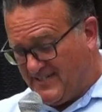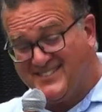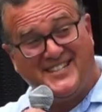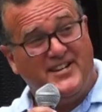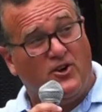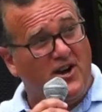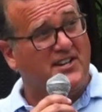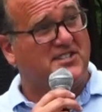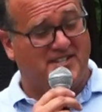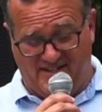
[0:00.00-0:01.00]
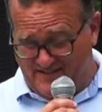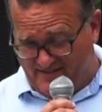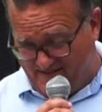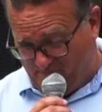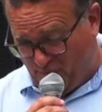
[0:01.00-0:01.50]
St. Augustine
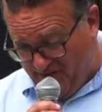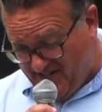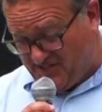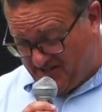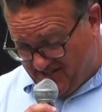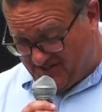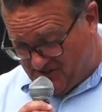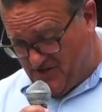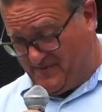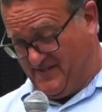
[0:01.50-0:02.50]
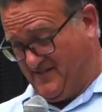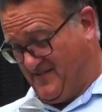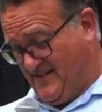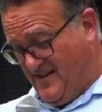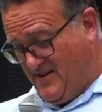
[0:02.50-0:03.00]
preached this sermon
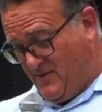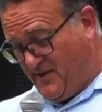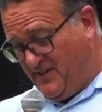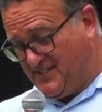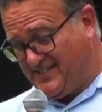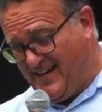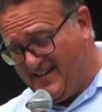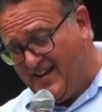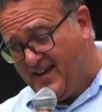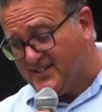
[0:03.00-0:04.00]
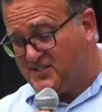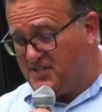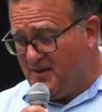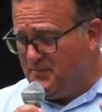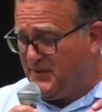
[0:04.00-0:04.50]
where he said, some